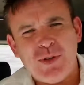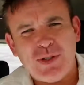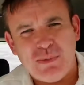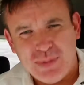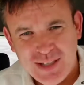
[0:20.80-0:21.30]

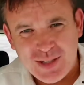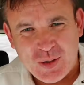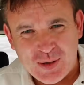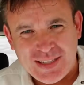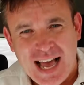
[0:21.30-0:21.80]
onto Britain's
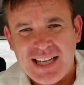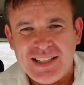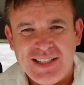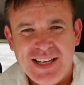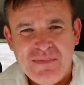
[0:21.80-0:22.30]
Got
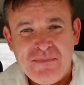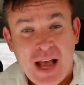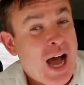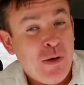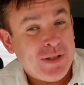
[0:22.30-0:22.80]
Talent,
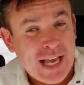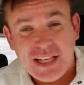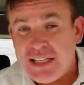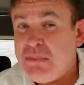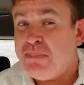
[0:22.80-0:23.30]
I was
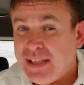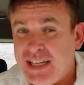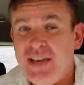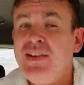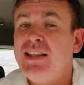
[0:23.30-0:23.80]
actually
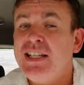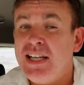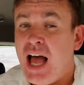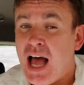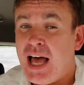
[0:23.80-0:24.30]
believing the
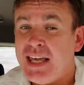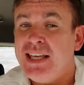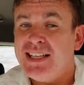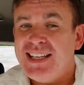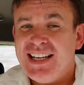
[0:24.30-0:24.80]

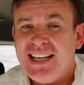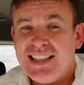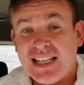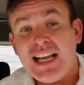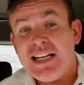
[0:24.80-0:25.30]
lie
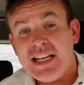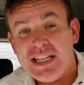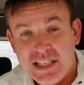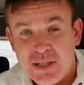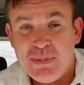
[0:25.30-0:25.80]
that I
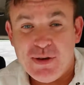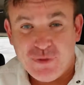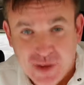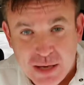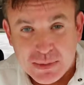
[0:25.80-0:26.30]
needed to be
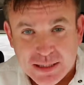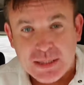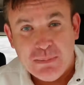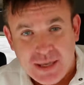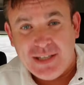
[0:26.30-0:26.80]
famous
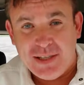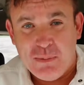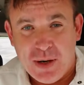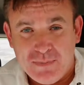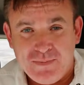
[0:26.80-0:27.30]
to be
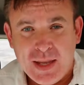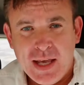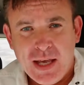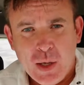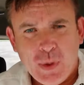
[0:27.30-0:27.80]
someone,
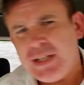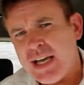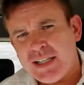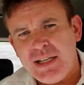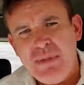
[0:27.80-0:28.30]
which
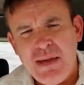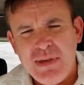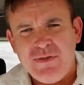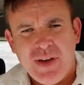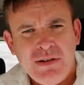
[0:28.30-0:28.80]
actually made
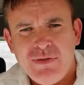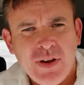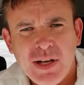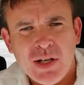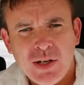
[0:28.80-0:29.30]
me very,
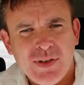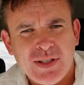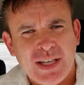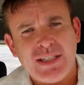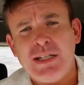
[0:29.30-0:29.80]
very
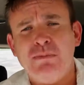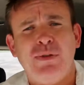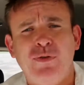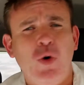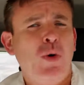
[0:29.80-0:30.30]
nervous. I didn't
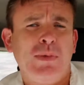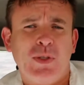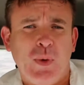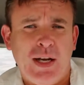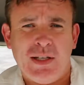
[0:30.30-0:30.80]
perform
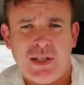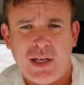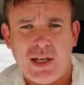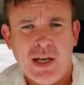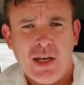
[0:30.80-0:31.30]
as well as
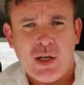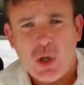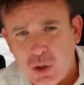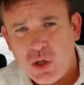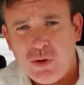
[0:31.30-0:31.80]
I
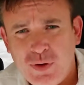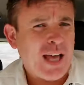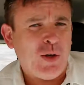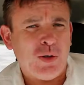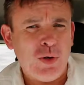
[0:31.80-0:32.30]
could have.
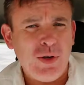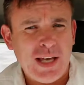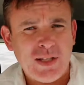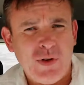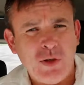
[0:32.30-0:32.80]
I got 2
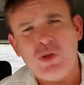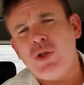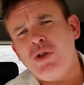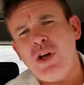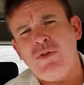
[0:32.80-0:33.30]
yes votes,
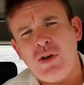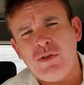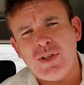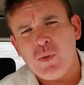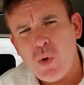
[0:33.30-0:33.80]
2 no
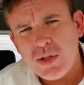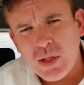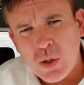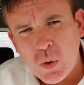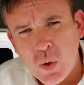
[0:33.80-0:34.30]
votes. It
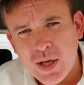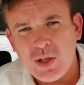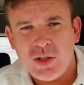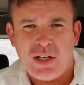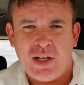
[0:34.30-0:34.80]
wasn't
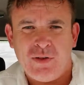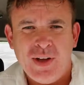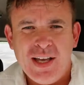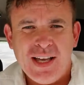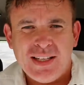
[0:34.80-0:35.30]
quite good
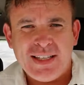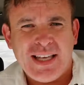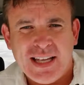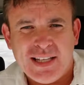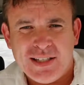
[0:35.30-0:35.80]
enough to
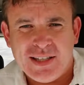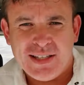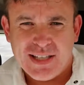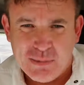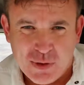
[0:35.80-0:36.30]
get into the
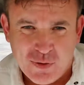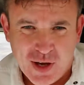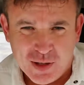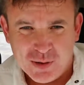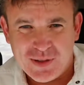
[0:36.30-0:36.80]

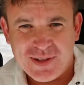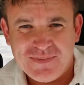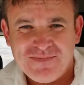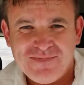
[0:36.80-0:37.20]
semi-finals.